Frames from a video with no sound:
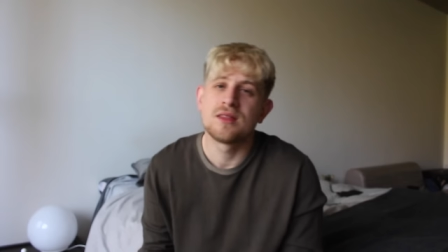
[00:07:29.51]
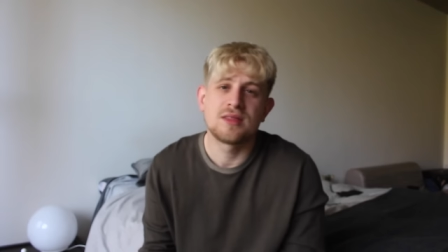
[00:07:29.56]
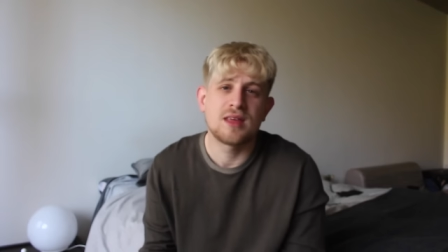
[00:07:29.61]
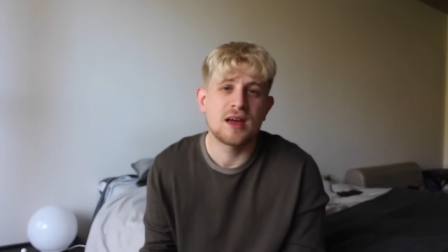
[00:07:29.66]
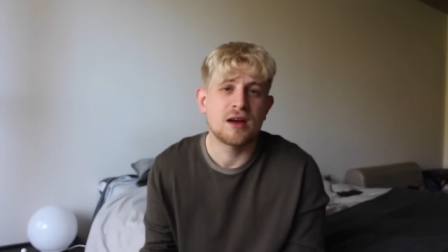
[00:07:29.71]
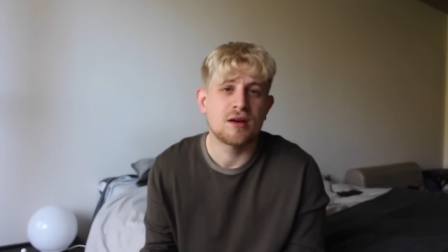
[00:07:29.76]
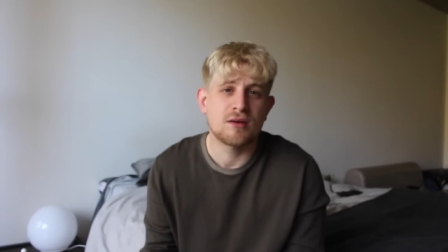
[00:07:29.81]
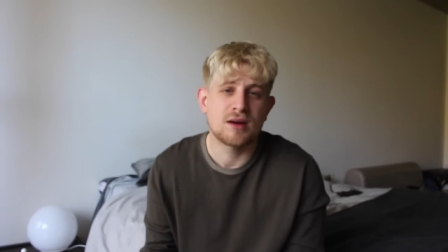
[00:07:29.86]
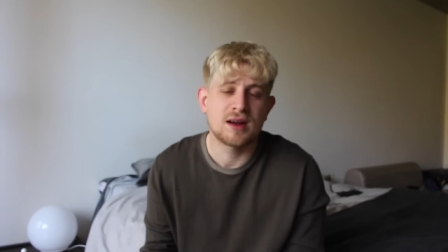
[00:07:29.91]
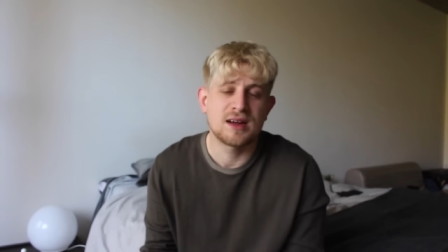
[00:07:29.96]

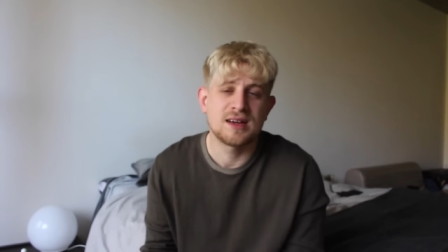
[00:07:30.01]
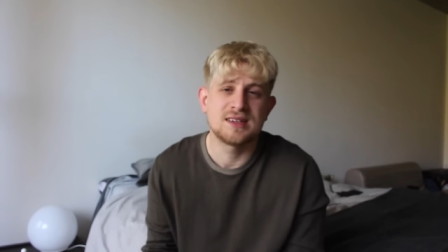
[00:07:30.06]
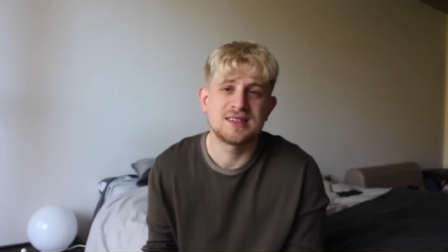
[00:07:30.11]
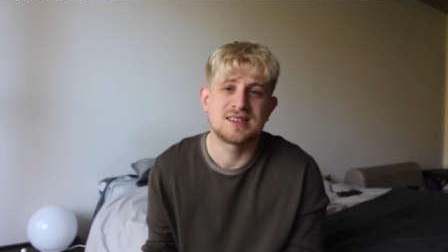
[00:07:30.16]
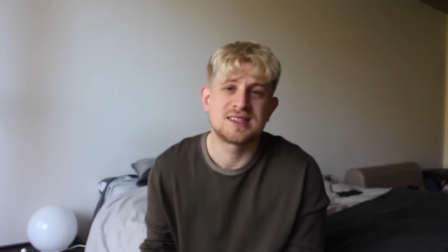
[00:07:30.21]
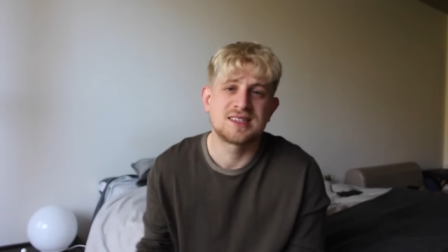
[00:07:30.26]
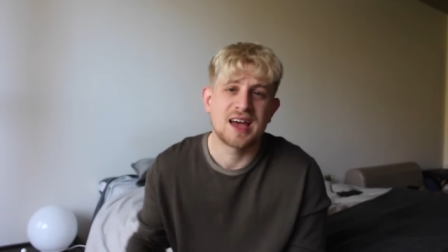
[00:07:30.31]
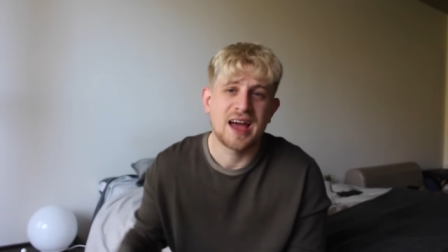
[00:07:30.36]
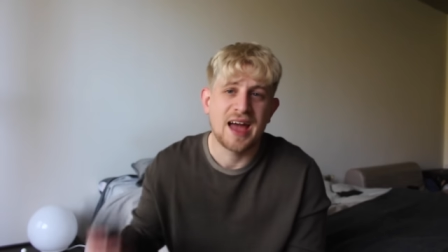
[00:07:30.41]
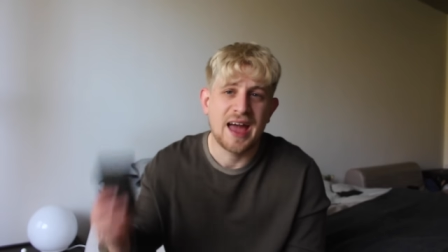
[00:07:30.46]
there
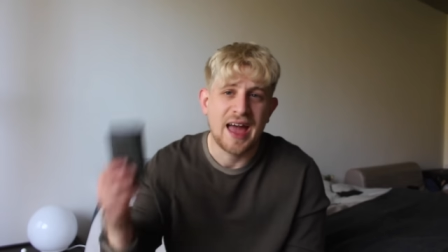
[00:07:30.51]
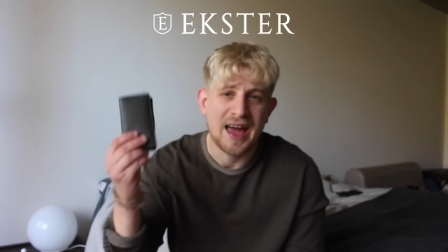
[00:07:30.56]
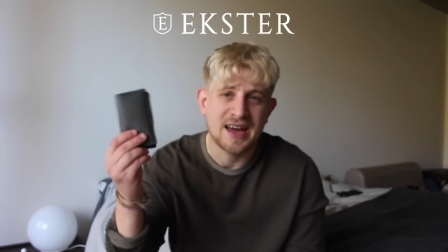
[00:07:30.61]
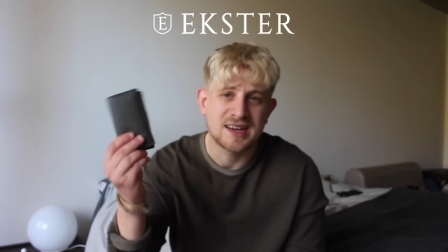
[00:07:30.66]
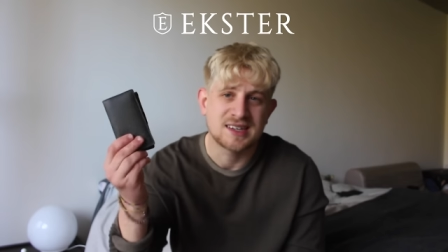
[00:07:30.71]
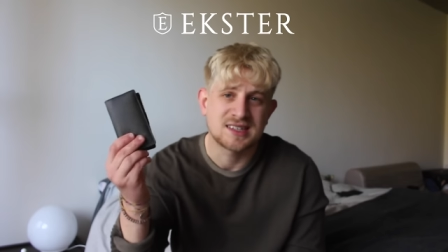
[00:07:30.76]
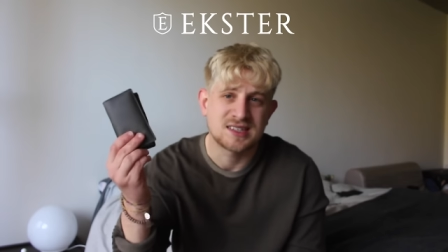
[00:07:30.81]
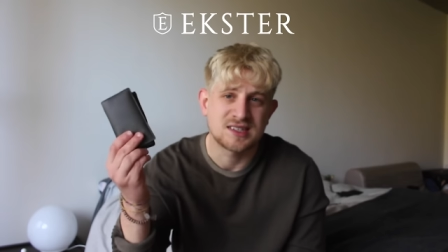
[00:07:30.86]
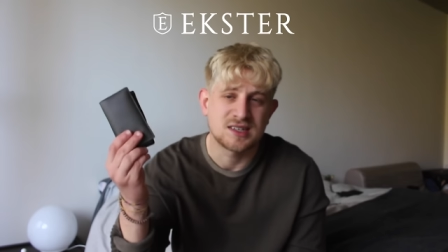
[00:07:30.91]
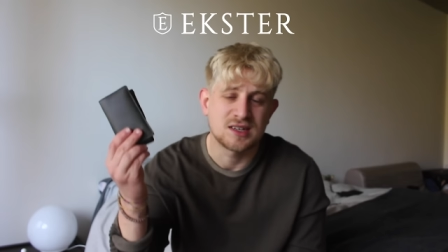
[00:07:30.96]
is
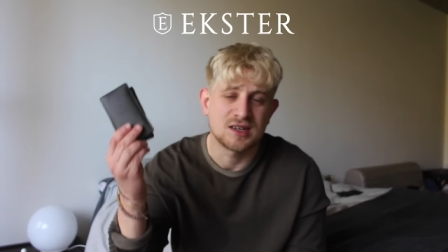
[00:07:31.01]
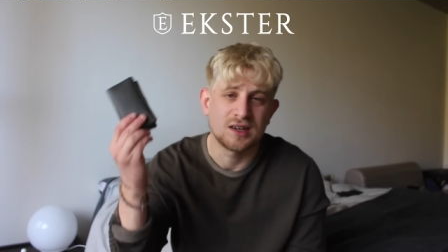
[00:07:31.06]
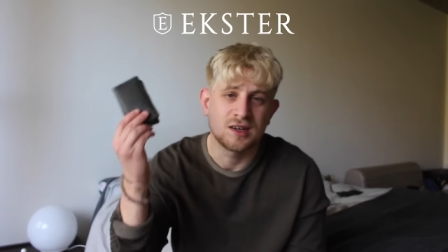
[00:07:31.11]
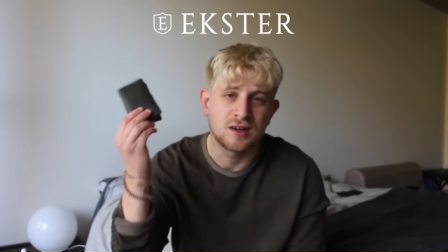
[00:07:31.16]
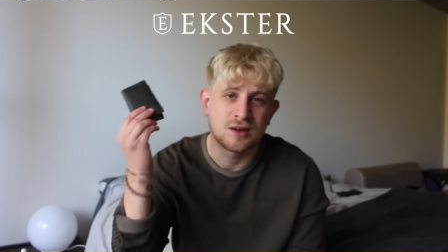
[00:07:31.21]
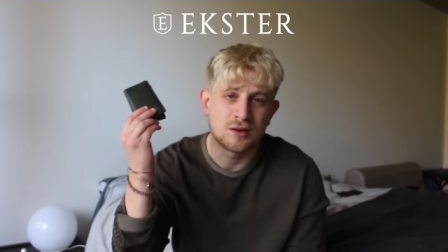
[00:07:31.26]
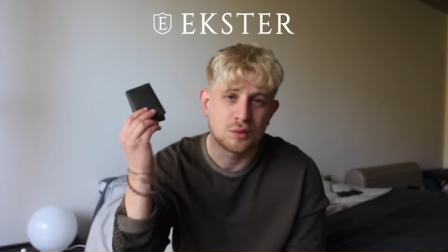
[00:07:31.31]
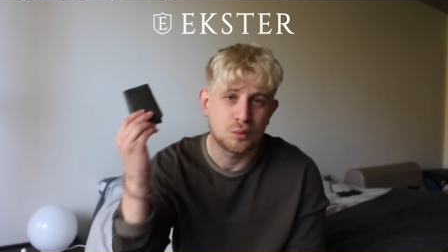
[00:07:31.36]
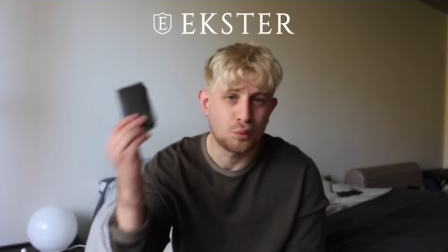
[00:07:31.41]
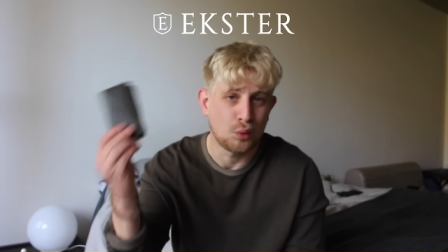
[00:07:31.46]

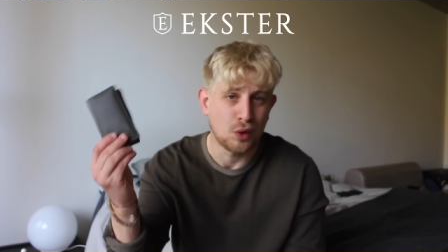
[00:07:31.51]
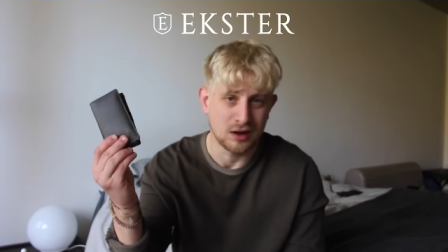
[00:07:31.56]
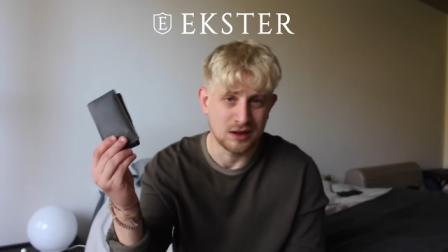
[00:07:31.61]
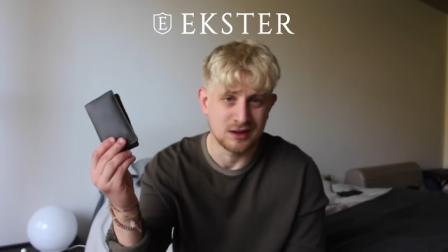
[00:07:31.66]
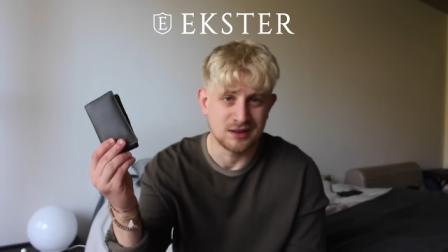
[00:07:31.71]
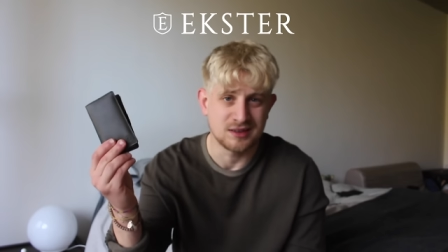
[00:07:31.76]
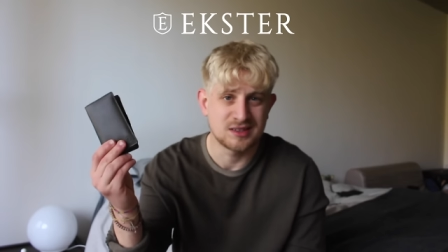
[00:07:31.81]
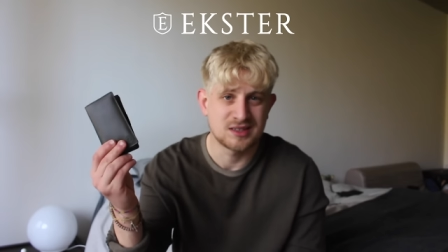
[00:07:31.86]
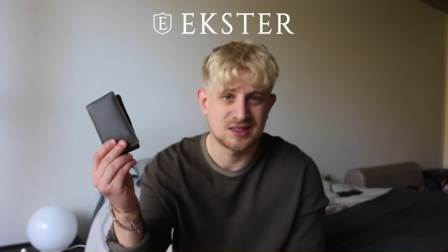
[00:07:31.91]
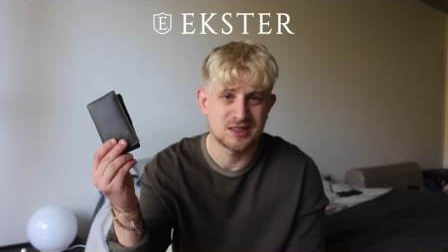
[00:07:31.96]
Ekster
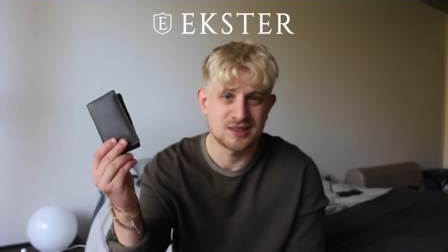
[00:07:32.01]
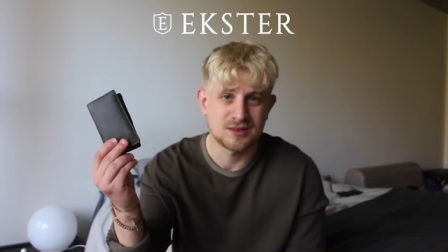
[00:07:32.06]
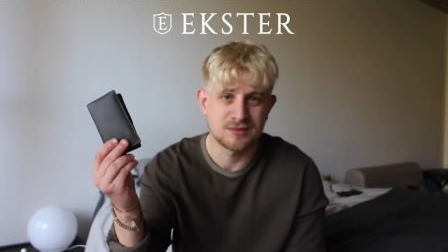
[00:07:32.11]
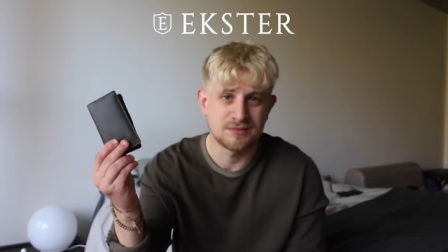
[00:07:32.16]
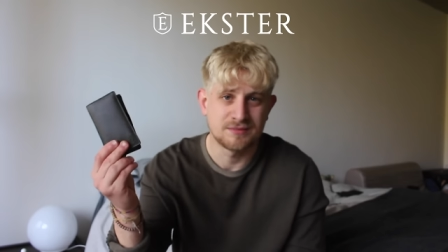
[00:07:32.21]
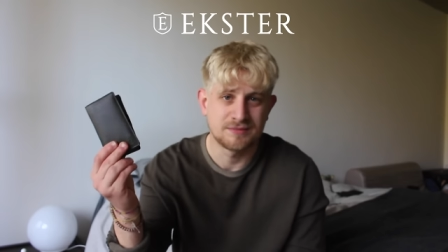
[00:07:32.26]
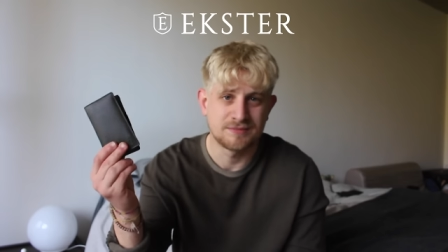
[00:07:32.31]
wallets.